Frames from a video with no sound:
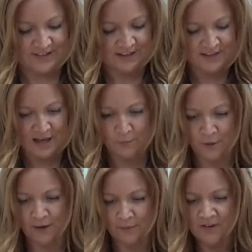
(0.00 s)
At that
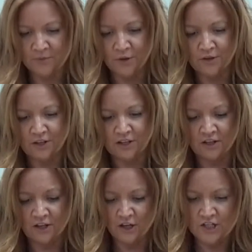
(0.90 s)
point, I'm going to put
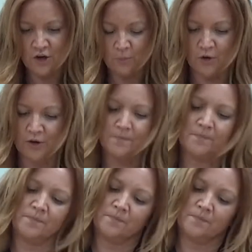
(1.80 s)
the top on.